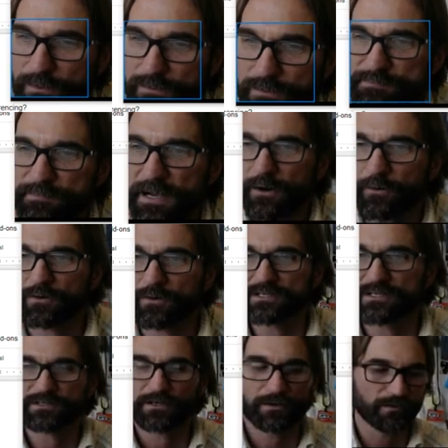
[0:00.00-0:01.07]
This power
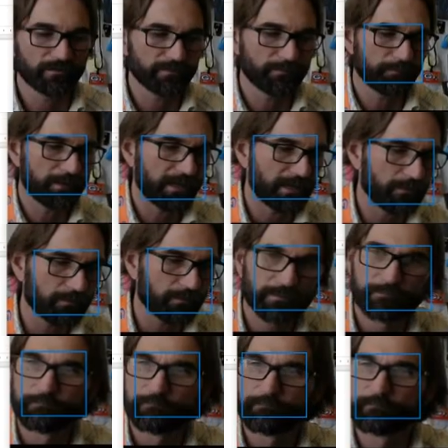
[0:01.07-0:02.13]
is called the
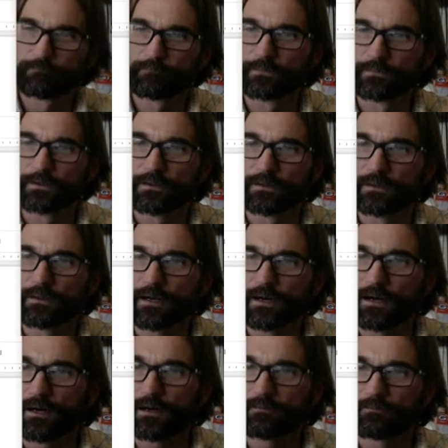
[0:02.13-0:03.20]
power
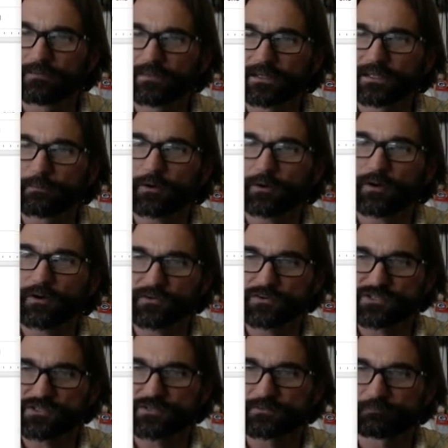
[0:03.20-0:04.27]
of the
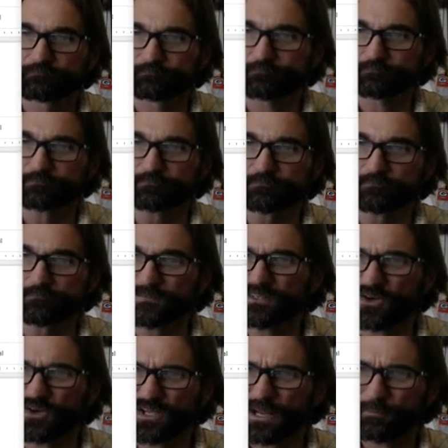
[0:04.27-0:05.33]
purse. you
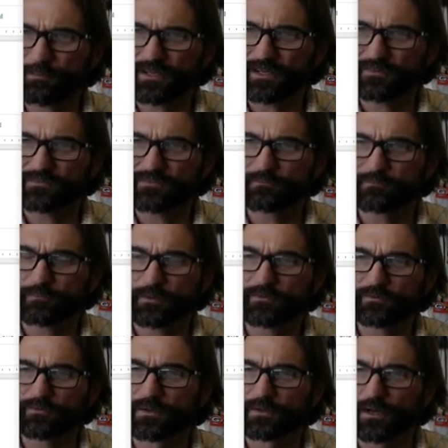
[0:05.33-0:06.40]
don't capitalize
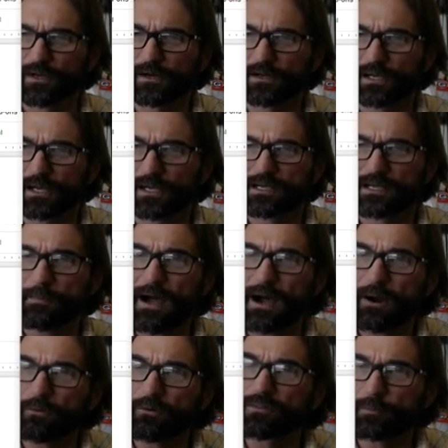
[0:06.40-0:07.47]
purse. Okay,
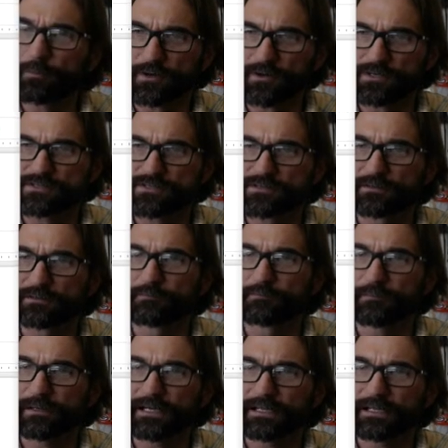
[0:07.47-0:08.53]
power of the purse,
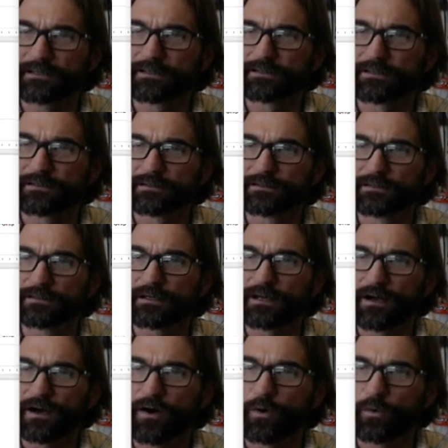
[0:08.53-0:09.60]
meaning
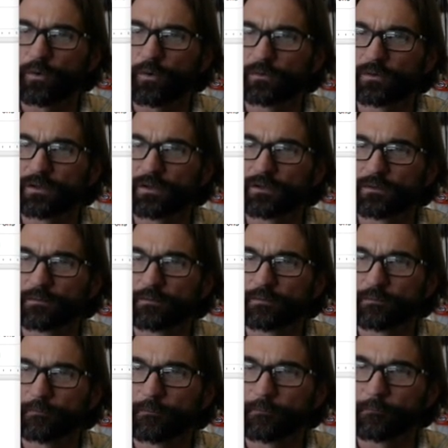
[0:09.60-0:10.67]
hold
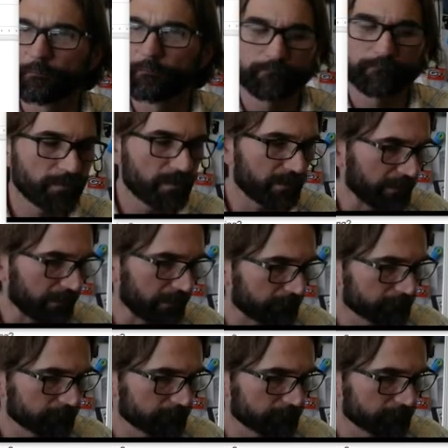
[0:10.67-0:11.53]
money.